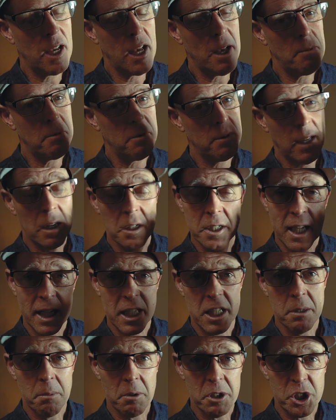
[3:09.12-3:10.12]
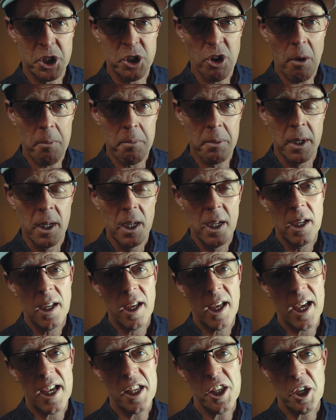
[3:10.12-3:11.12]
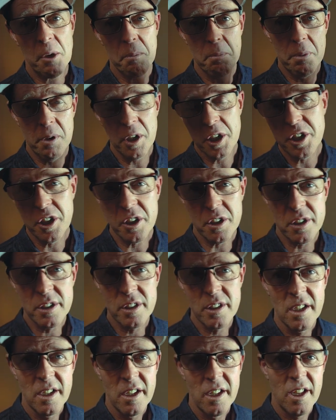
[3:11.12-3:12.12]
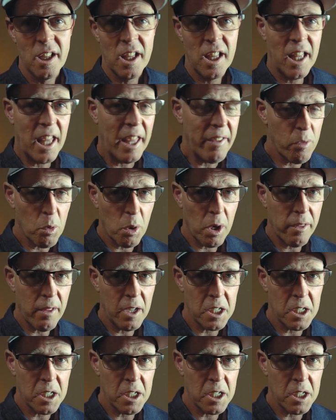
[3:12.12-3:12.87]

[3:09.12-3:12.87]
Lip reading: That'll take you to my shop, and you can purchase either one of